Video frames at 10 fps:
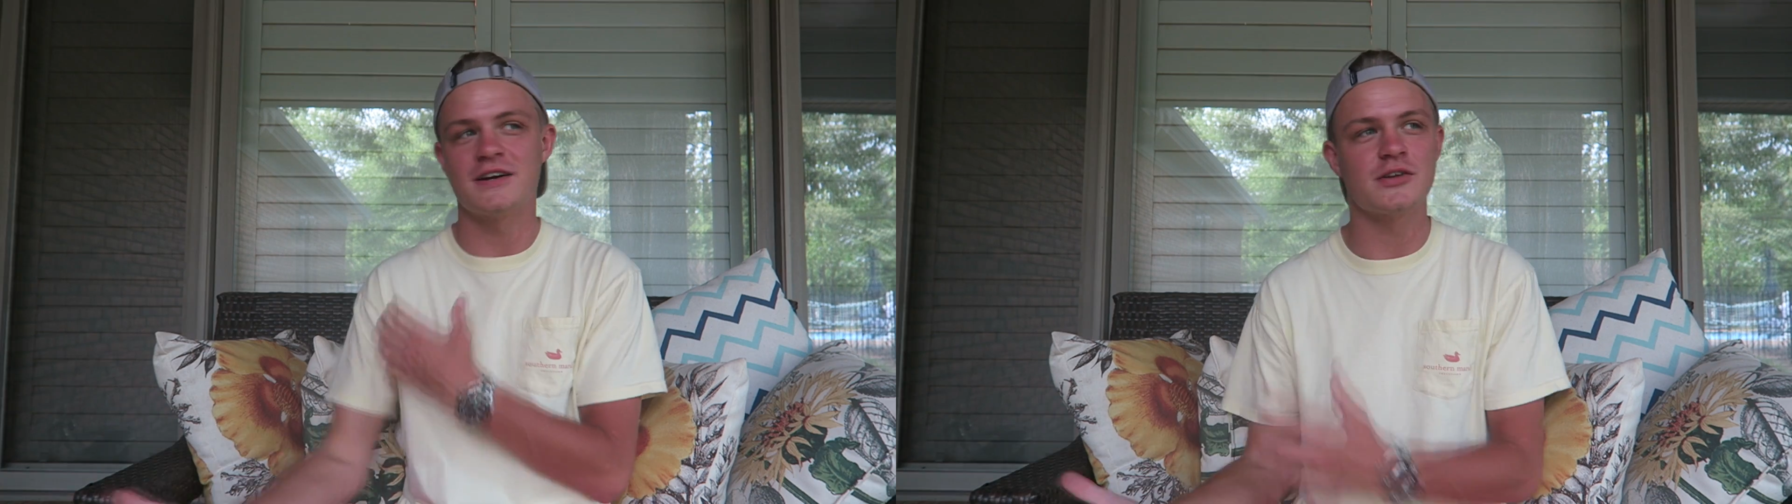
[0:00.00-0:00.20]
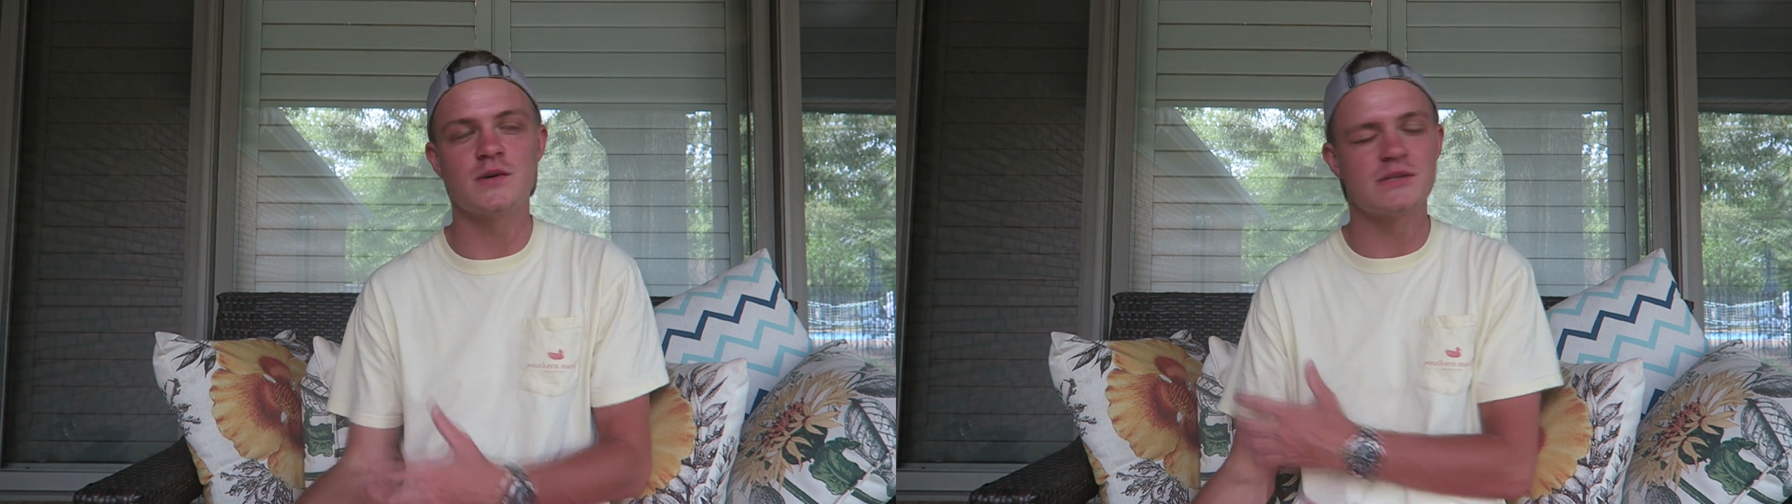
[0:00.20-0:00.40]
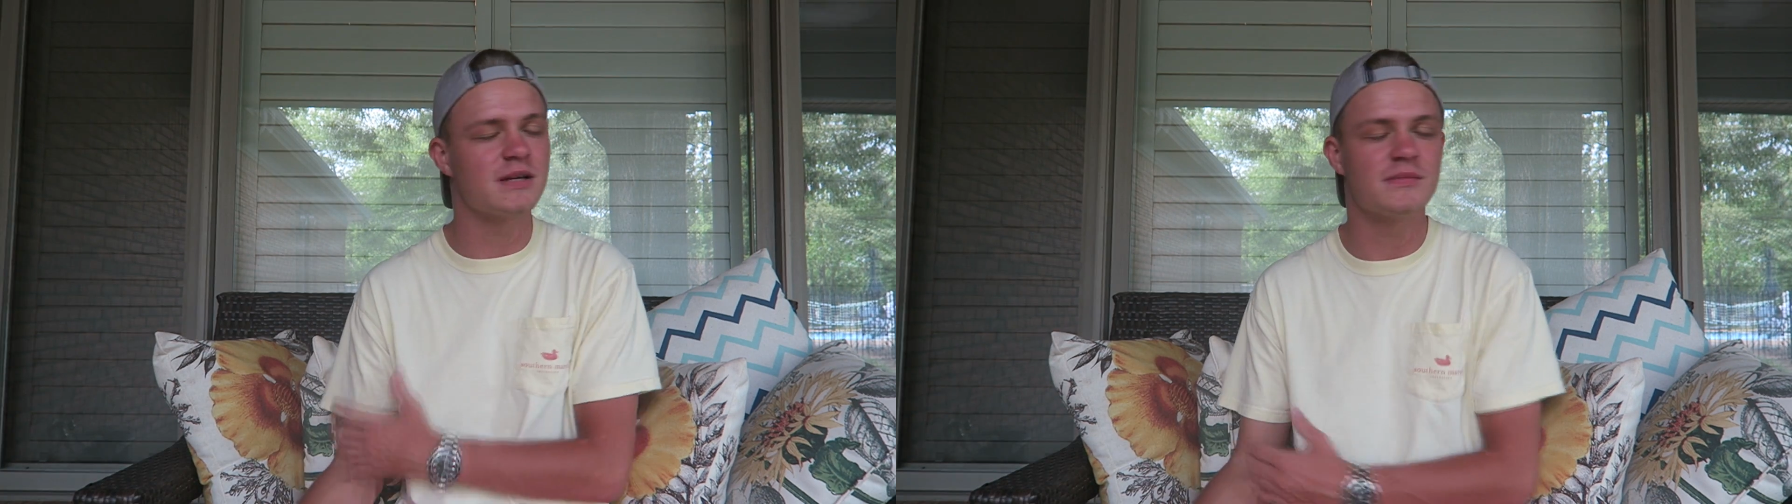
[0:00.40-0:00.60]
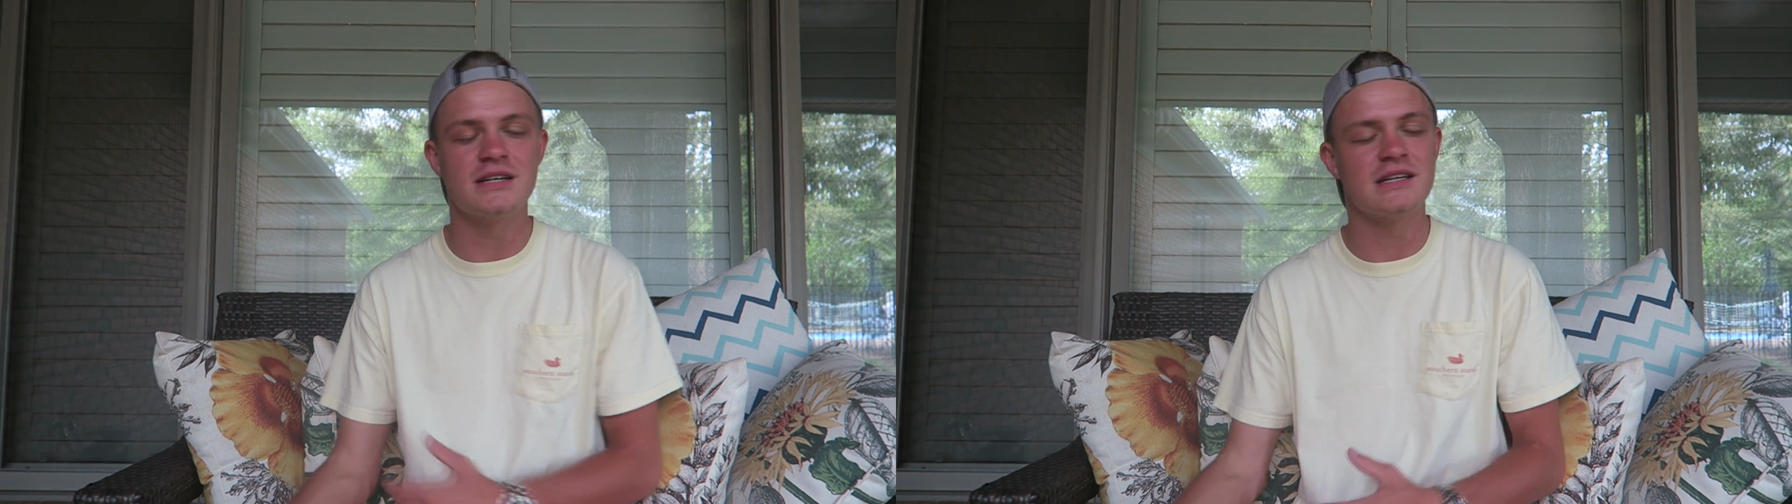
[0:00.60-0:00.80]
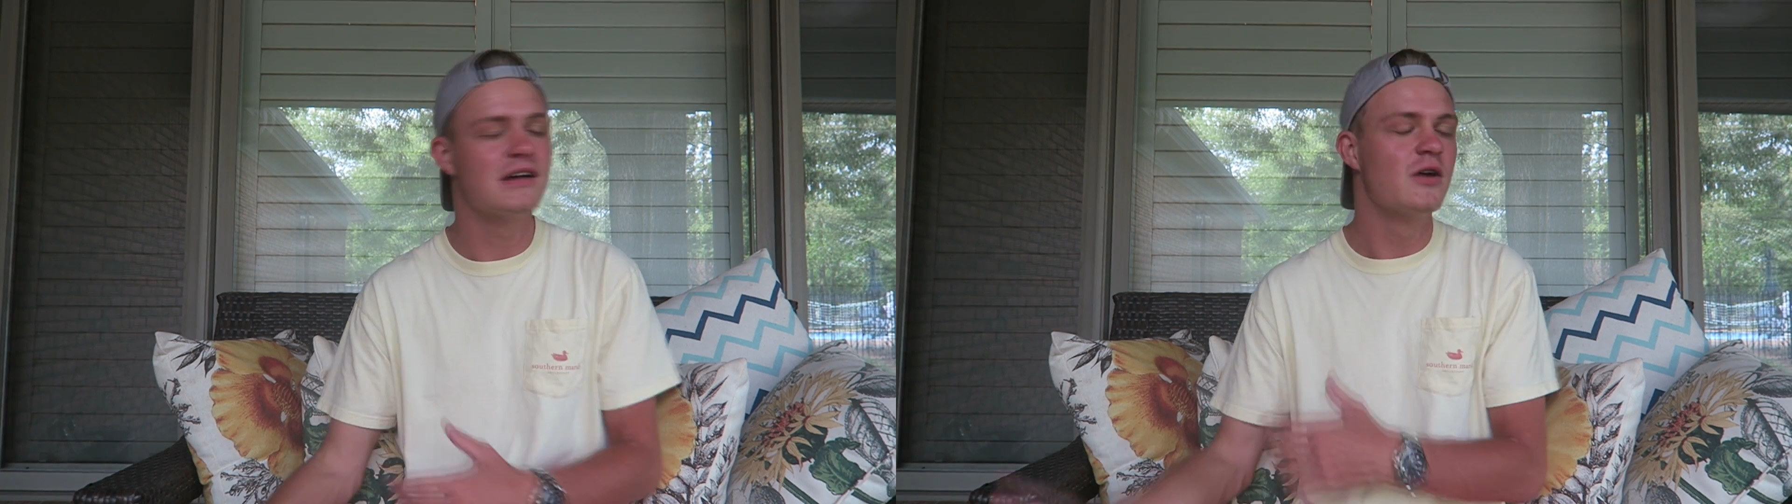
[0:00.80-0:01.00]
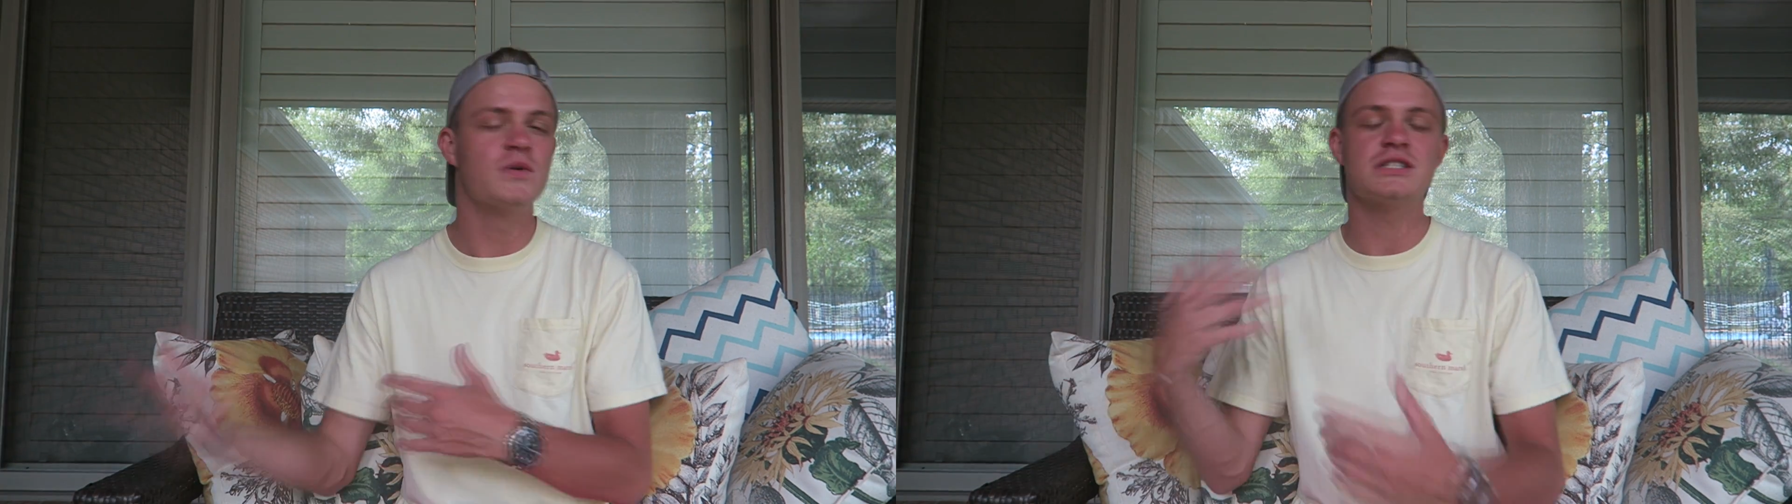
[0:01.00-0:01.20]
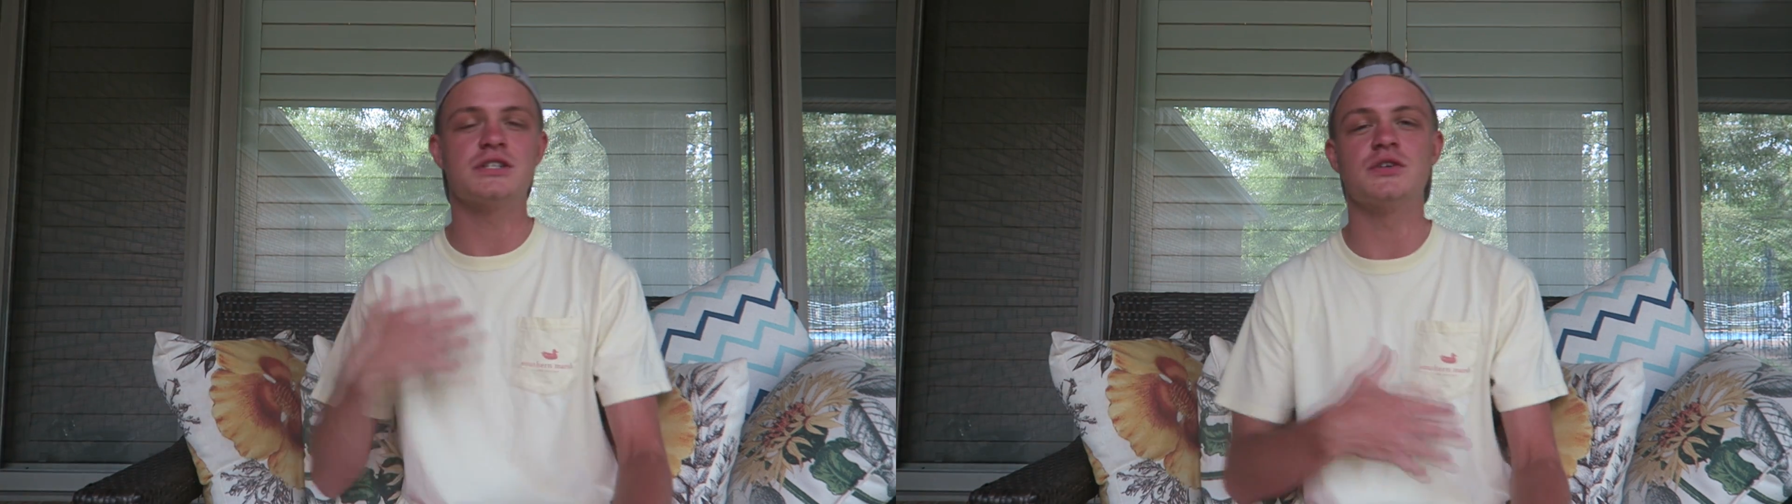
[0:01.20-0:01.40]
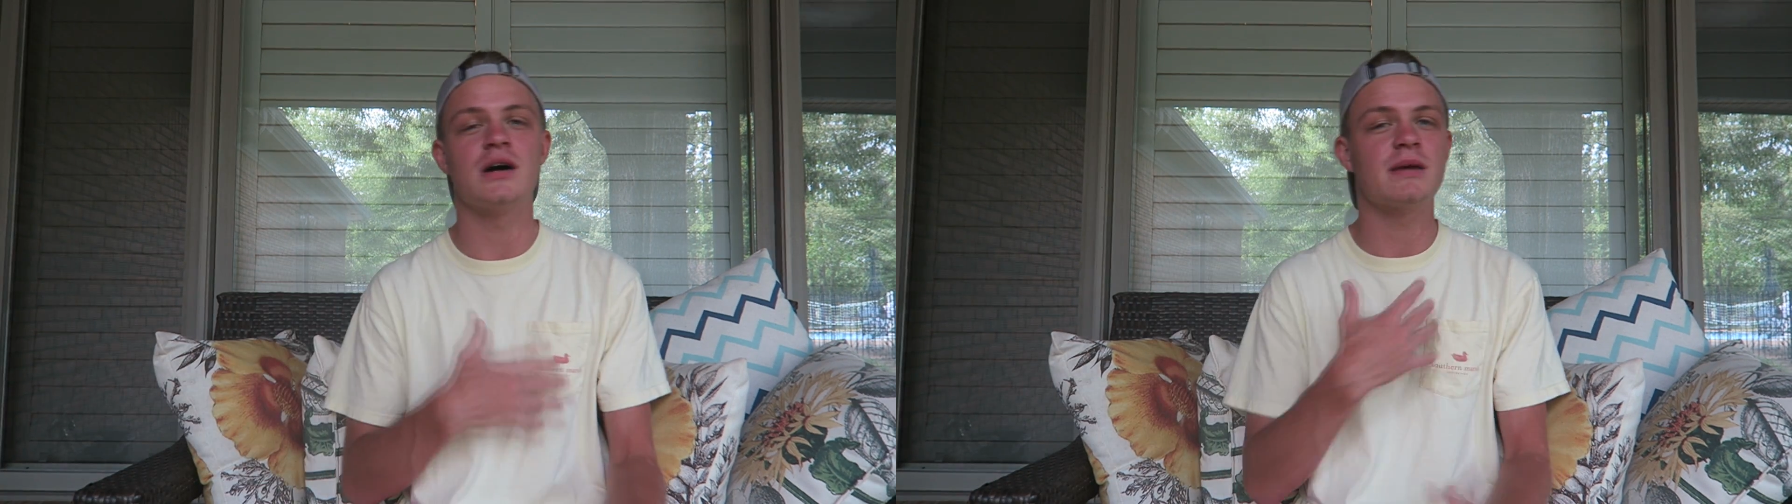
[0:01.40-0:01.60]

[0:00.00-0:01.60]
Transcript: find other ways to make money, which I do.